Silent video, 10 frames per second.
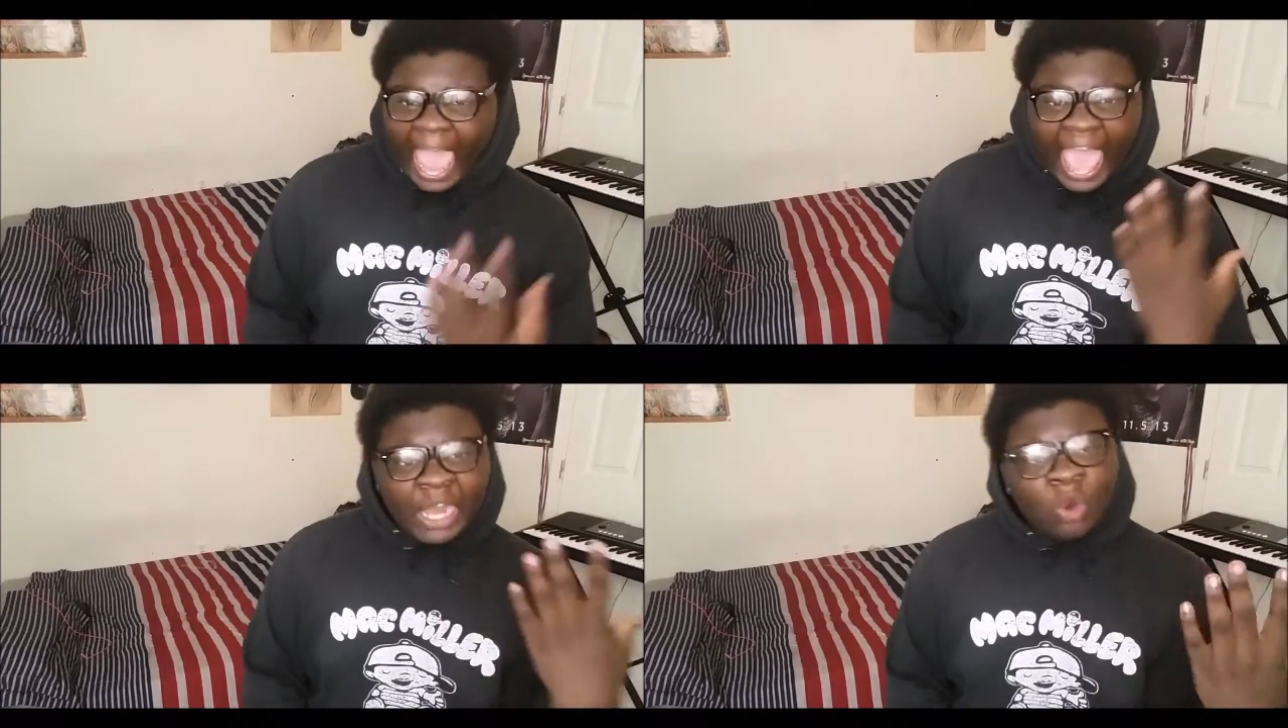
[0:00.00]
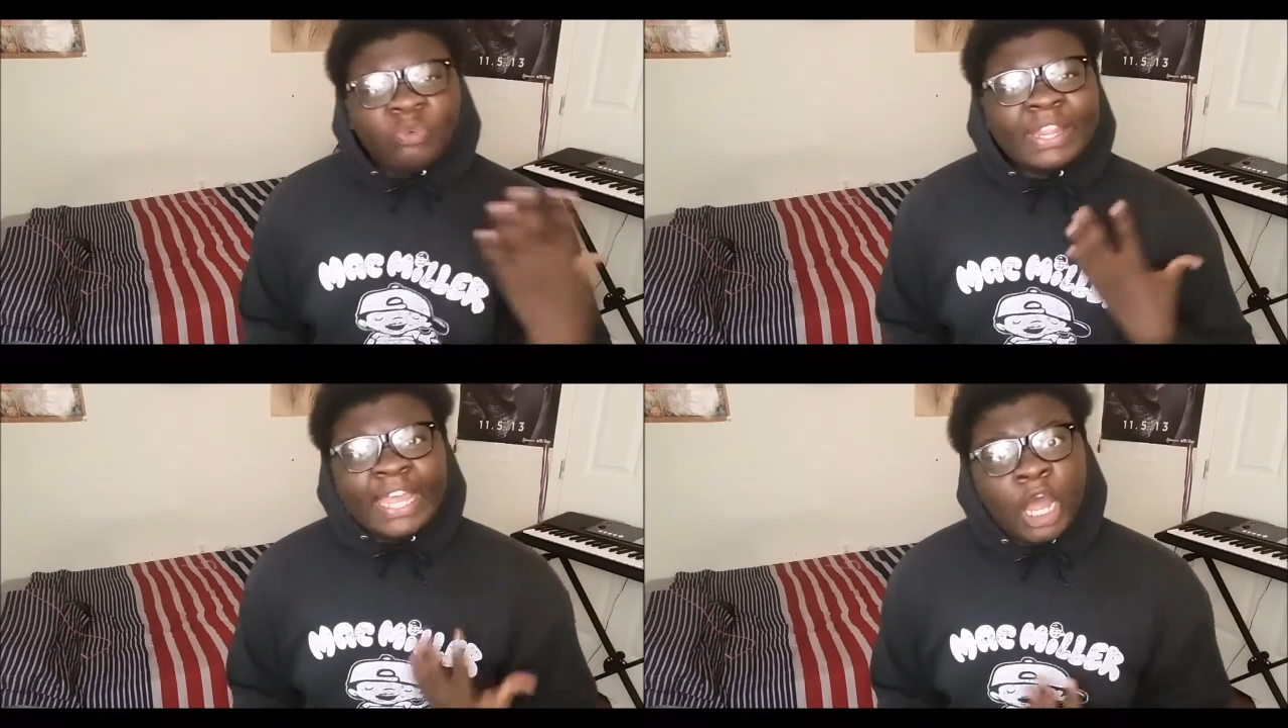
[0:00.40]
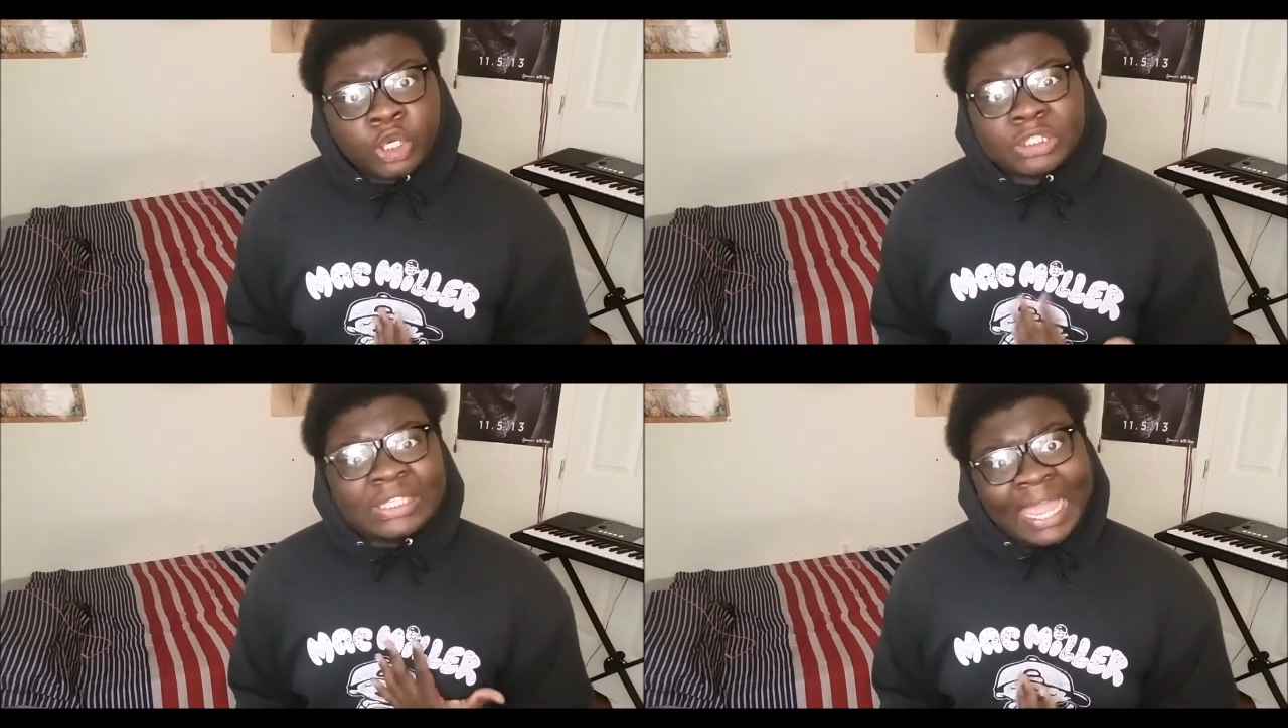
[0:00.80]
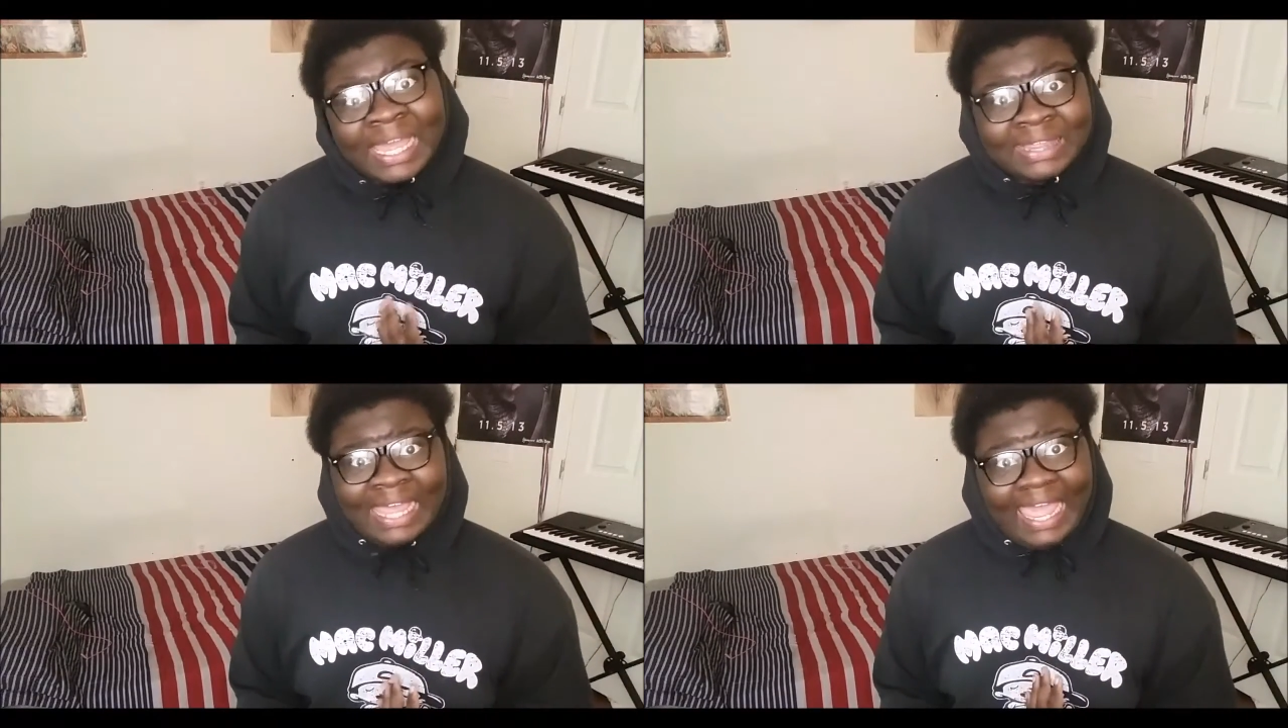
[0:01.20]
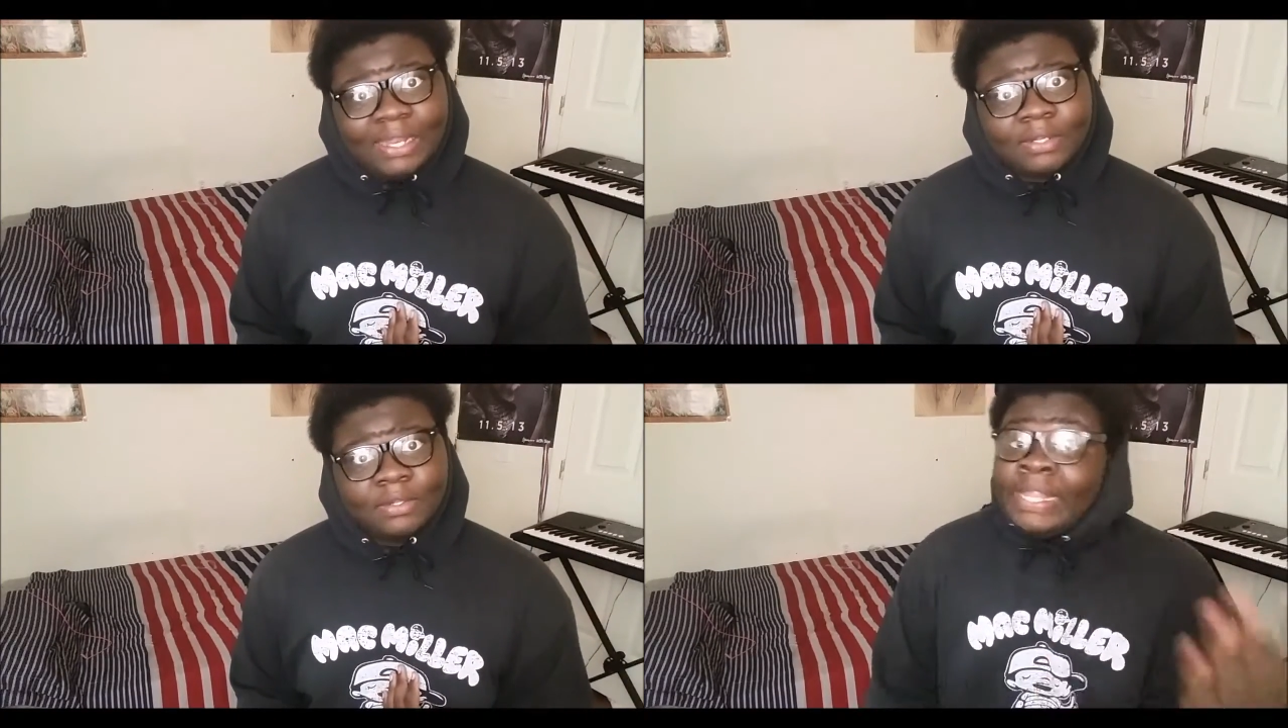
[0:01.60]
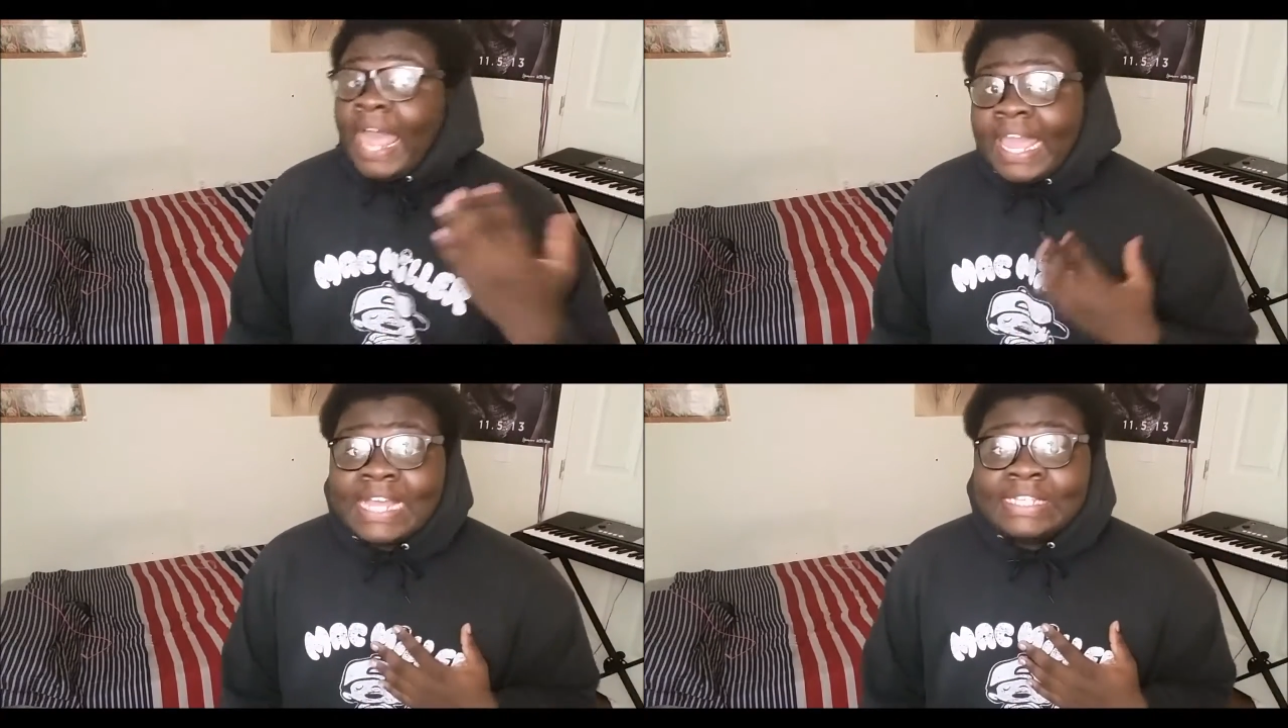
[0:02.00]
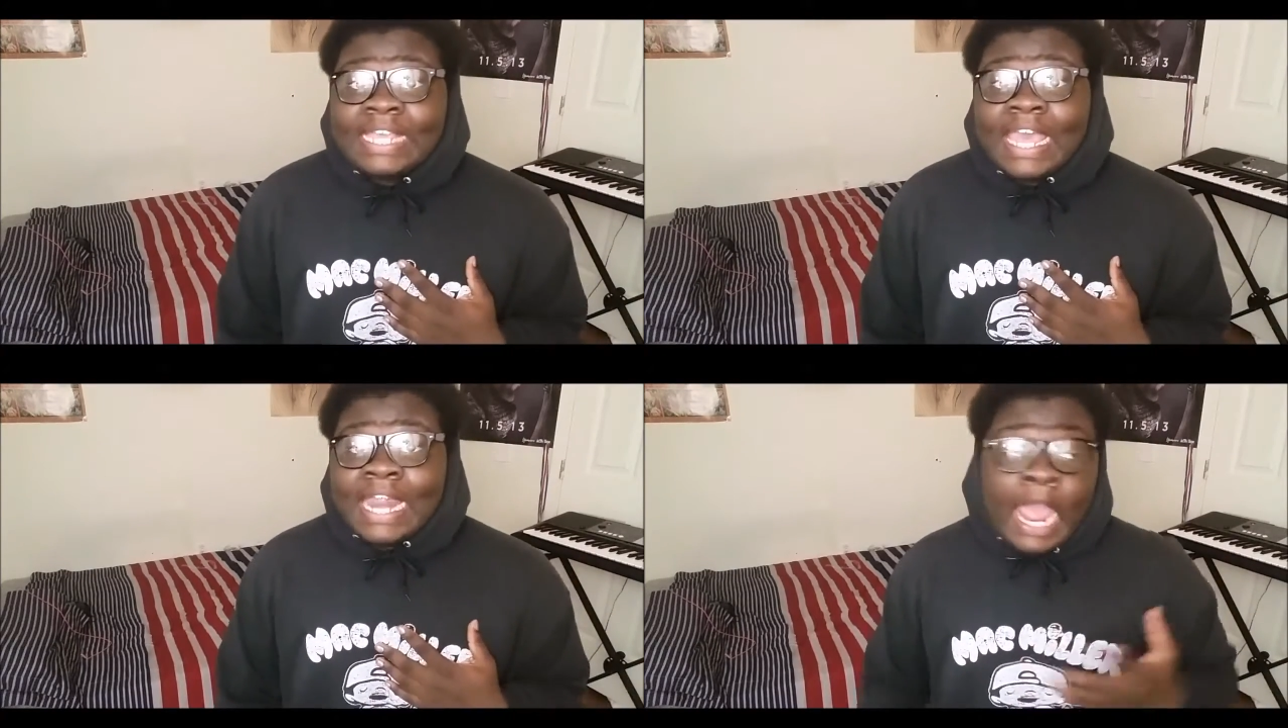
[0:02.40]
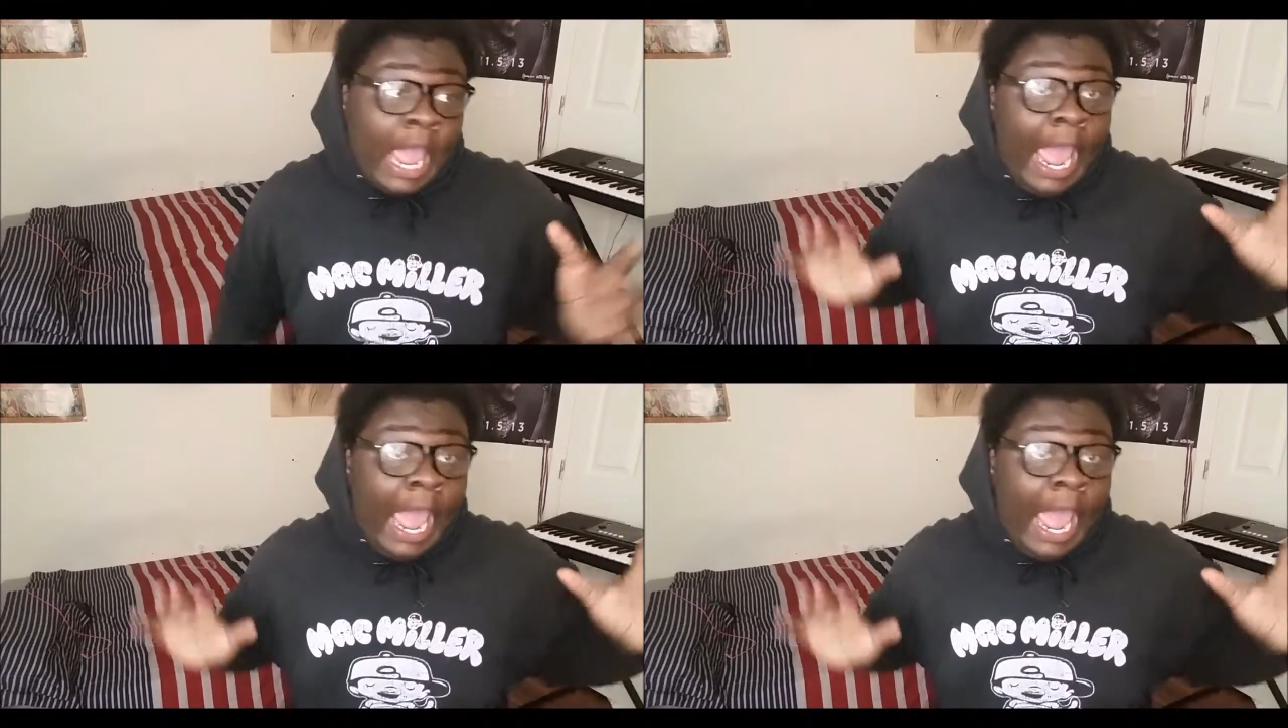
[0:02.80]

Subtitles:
I don't really understand that. But like I said,